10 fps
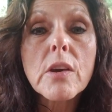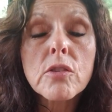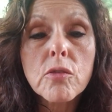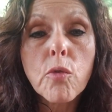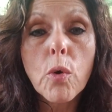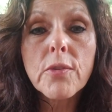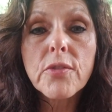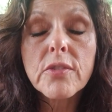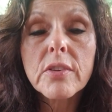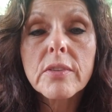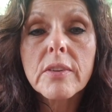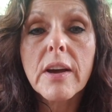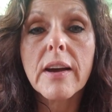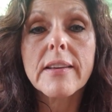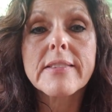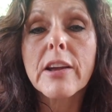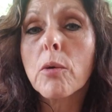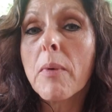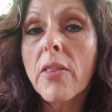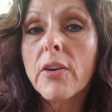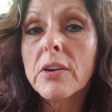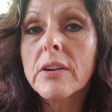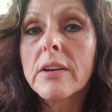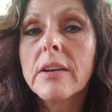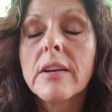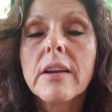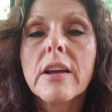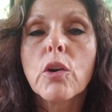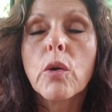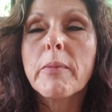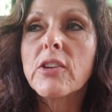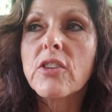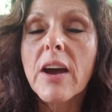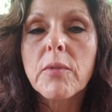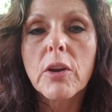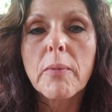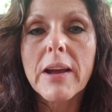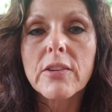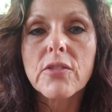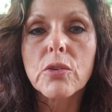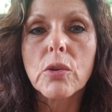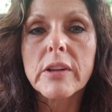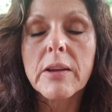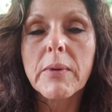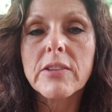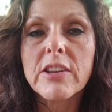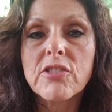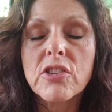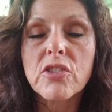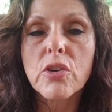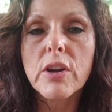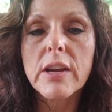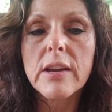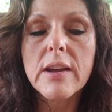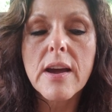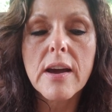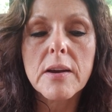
divorced, single mother, quit my job to go back to school and get my teaching degree